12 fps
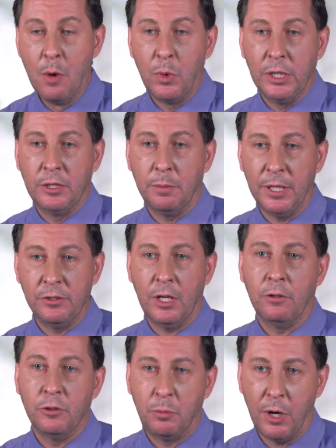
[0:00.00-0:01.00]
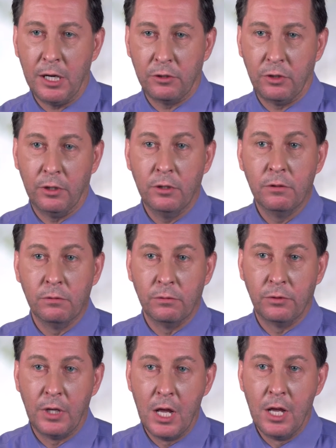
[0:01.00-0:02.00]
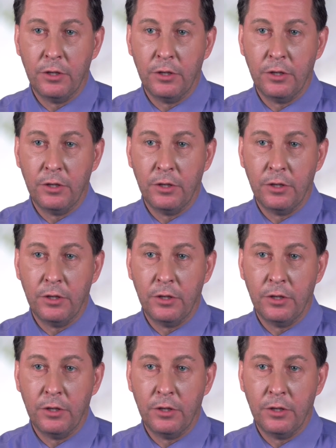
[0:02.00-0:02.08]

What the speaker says: but it depends how those products are used.